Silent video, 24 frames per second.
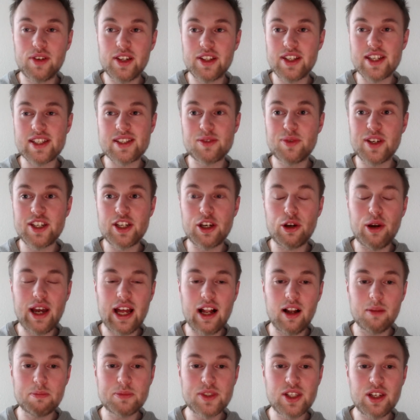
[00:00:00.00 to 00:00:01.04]
this video
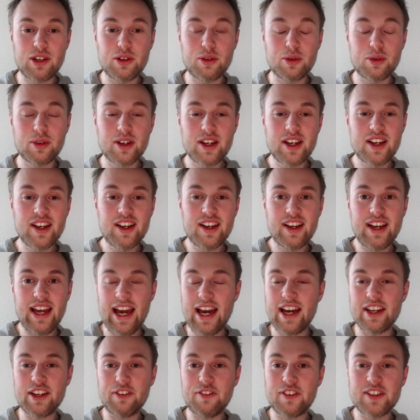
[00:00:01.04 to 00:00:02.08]
helped you.
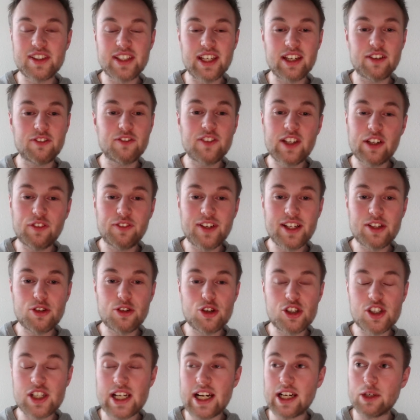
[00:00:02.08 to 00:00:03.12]
And if it did, feel free to
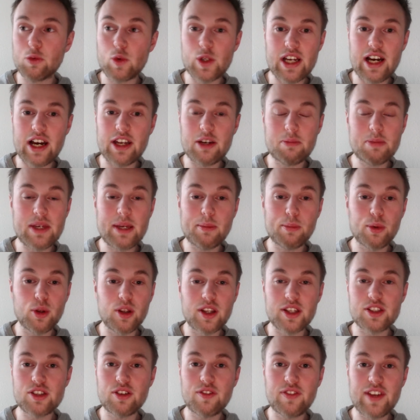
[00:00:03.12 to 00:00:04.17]
share it with other people
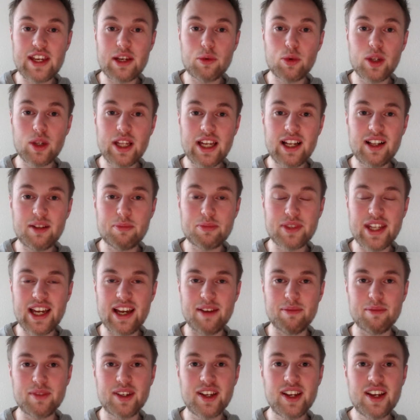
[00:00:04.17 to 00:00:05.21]
that you think will help
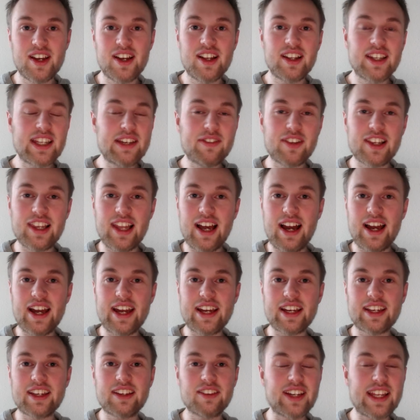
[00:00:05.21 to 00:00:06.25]
them. Leave a
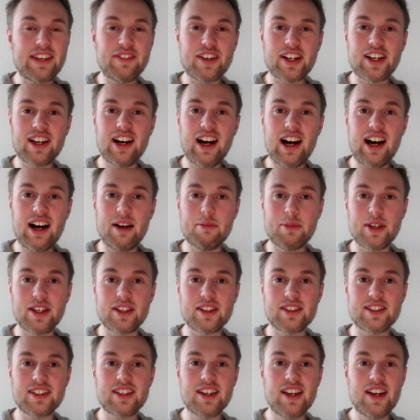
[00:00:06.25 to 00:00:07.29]
like or leave a
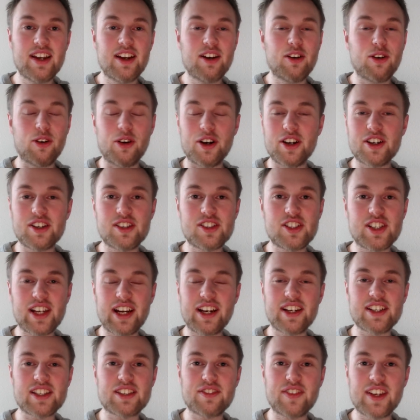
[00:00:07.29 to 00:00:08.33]
comment or share
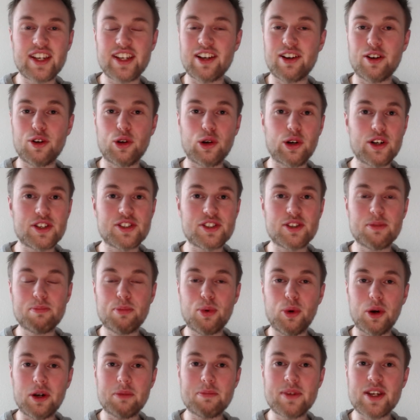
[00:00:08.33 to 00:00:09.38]
this video or
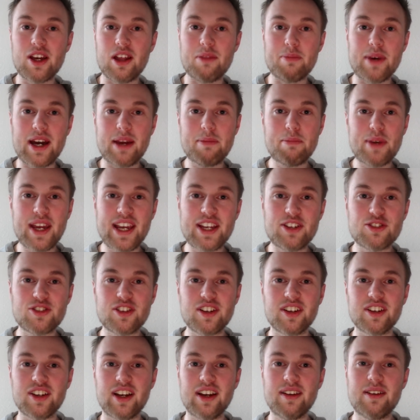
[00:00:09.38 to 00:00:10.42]
support me on my
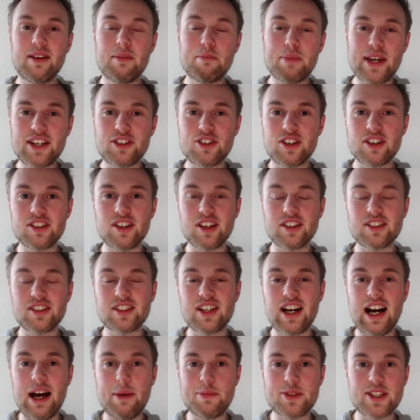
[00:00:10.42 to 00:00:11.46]
Patreon
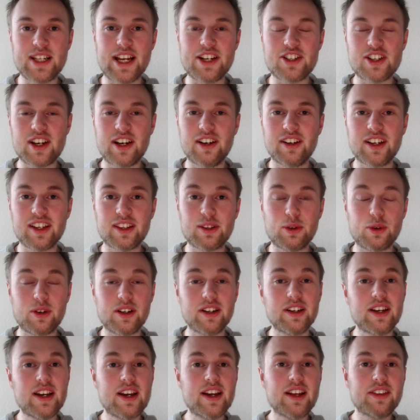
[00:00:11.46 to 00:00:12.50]
patreon.com slash erikthor.
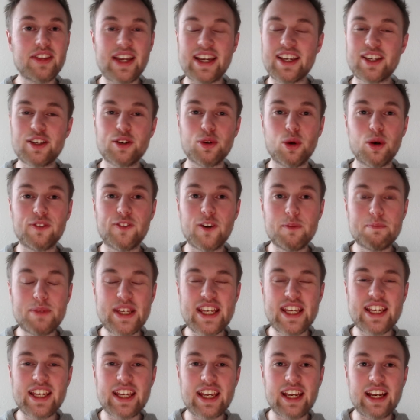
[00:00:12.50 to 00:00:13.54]
Thank you all for
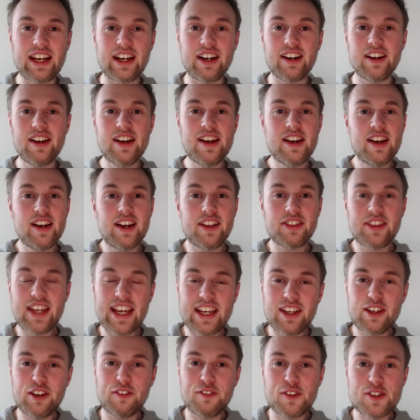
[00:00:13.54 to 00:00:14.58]
being here and
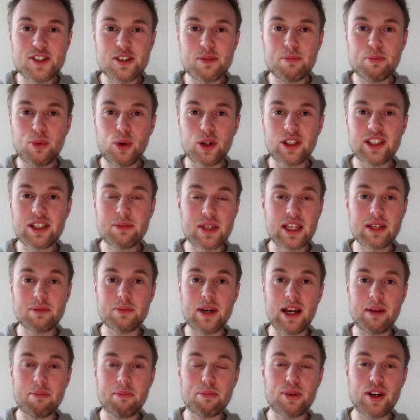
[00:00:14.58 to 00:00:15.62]
thank you for supporting me in
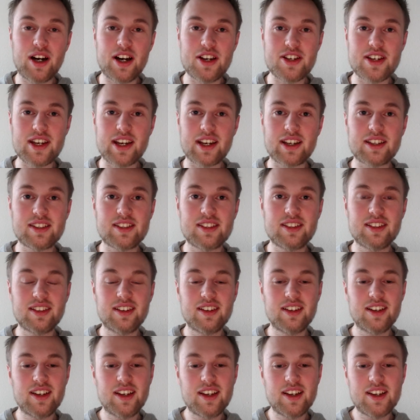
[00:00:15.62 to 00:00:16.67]
my project.
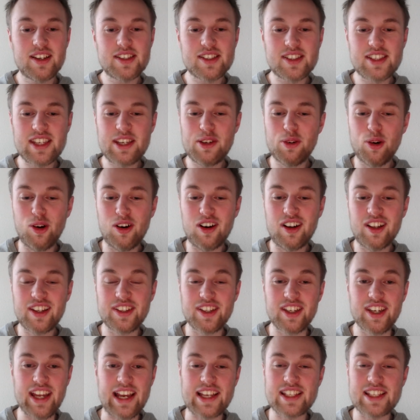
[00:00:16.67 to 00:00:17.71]
See you all in
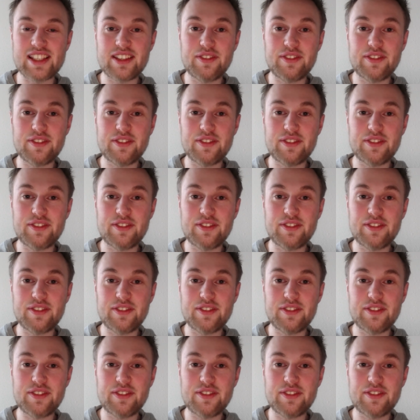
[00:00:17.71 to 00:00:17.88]
the next